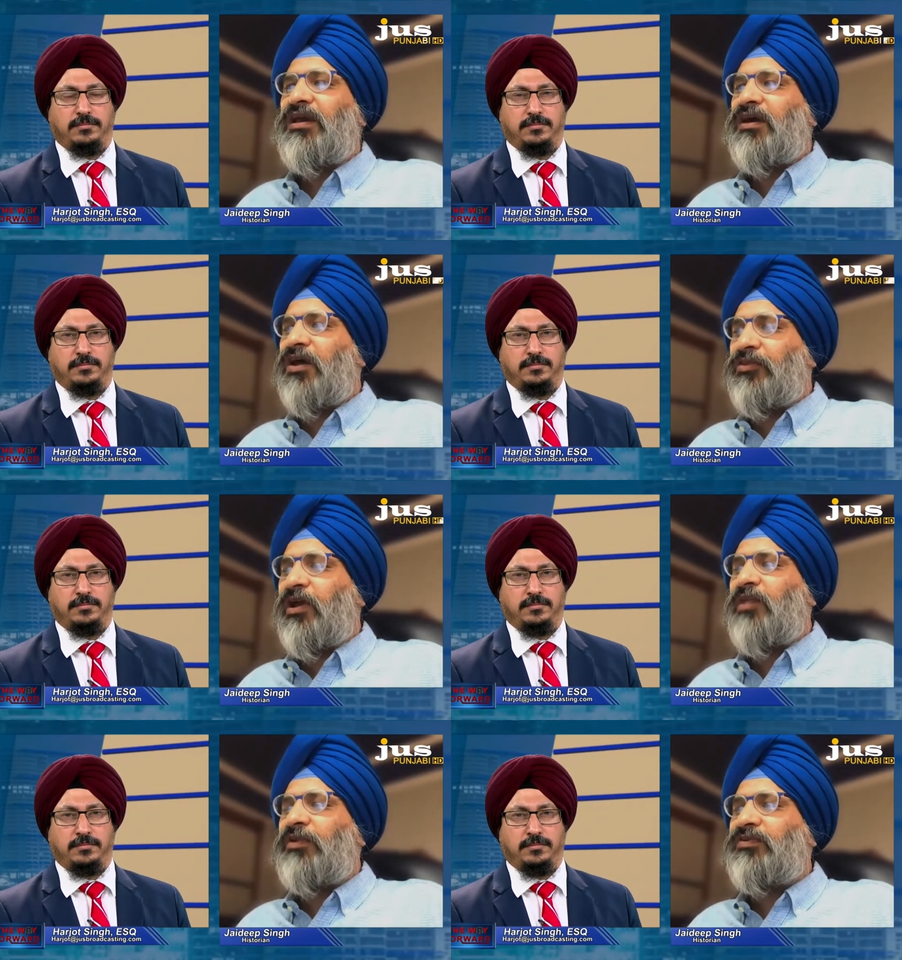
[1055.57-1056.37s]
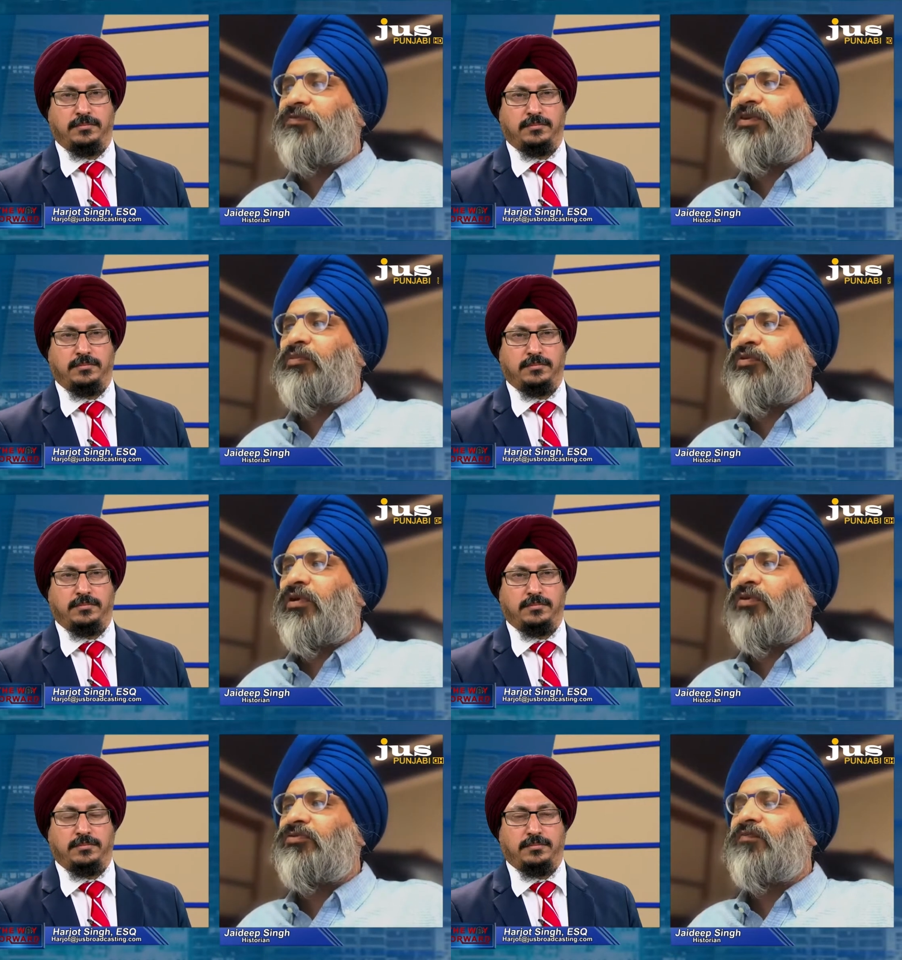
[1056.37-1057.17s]
Speaker 1: and other elements of Jim
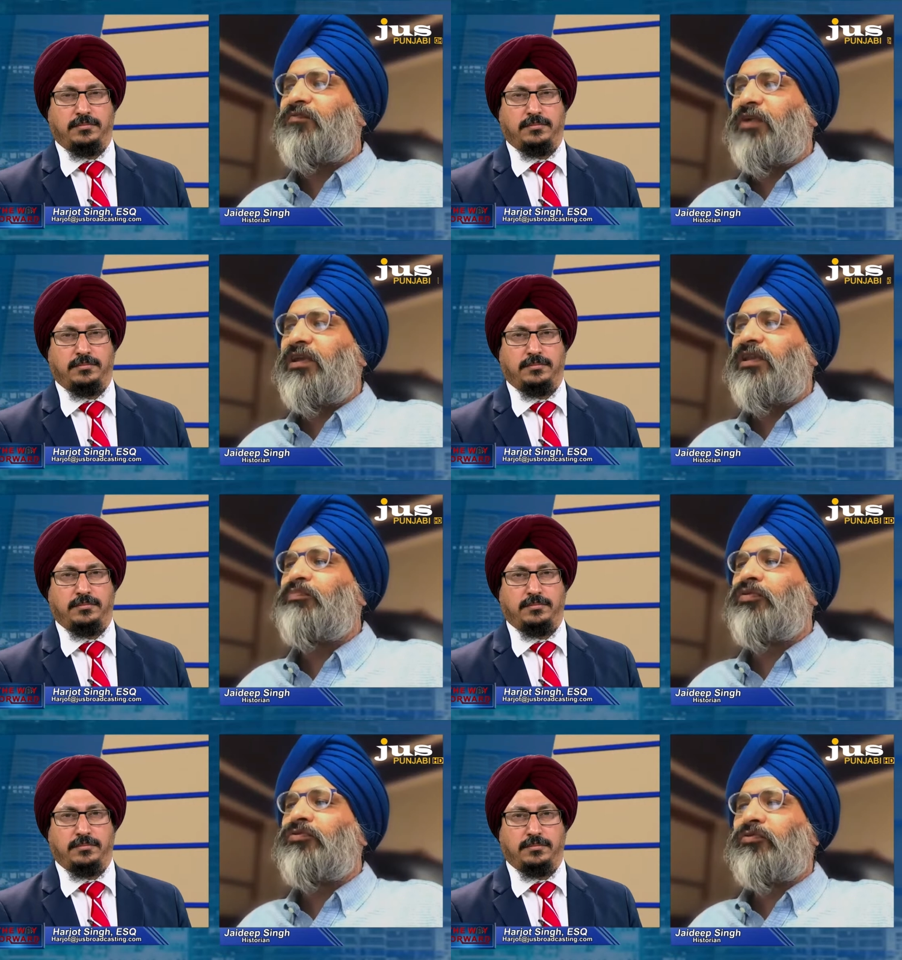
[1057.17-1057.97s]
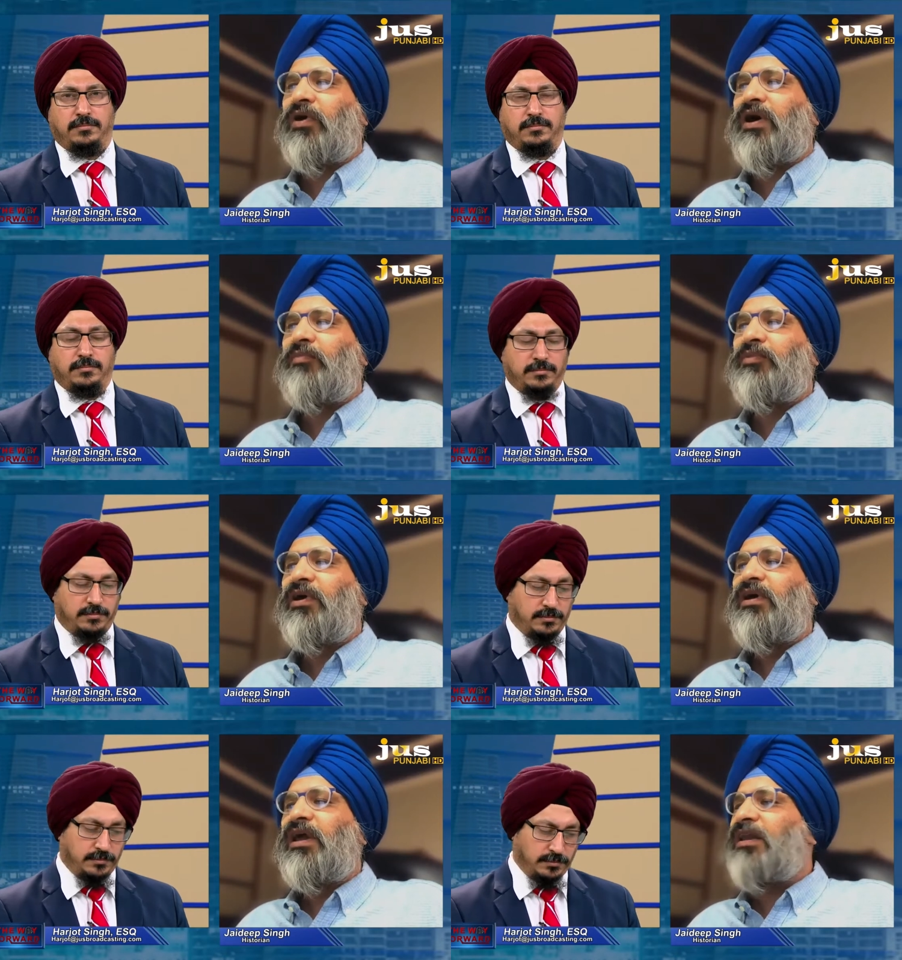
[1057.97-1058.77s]
Crow severely prescribed
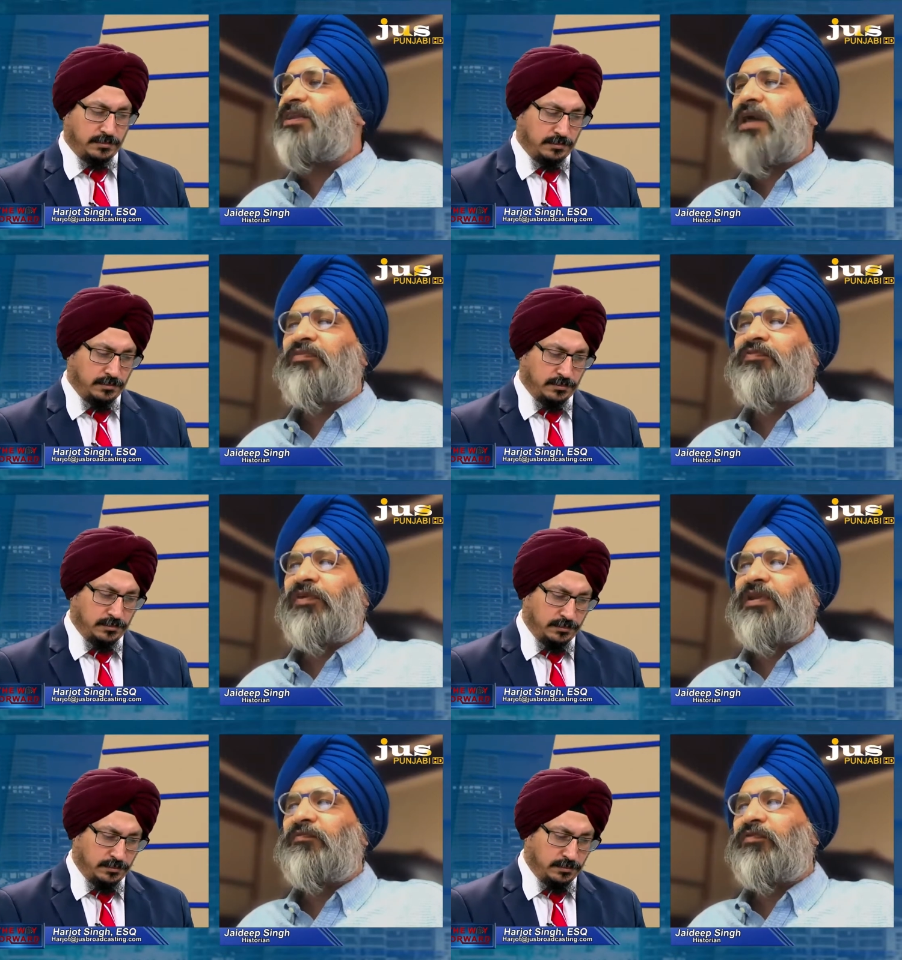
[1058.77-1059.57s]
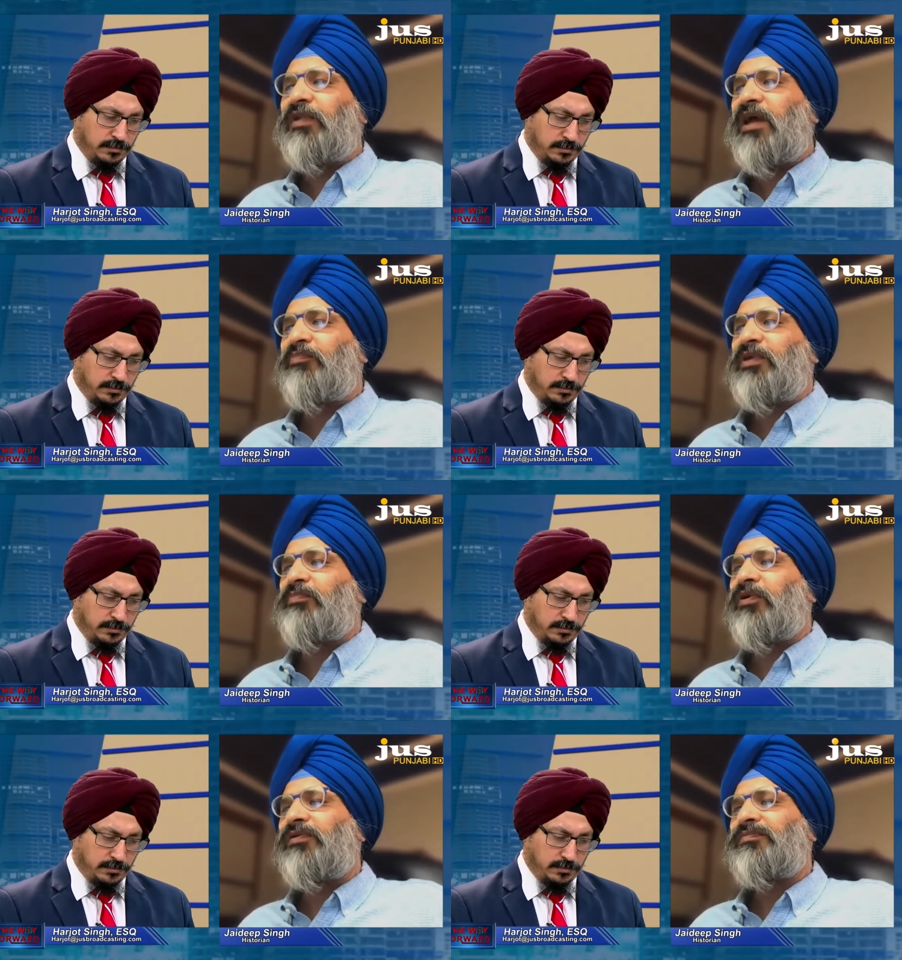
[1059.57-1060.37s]
any type of freedom for black
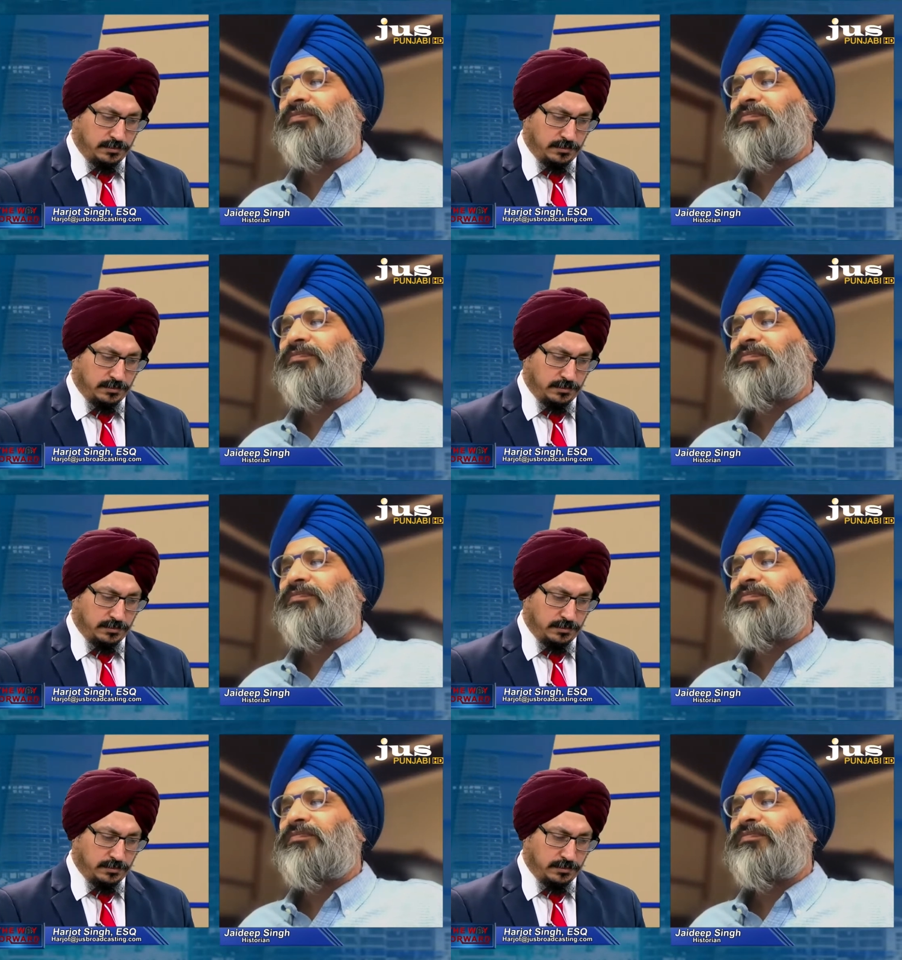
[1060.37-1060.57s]
people.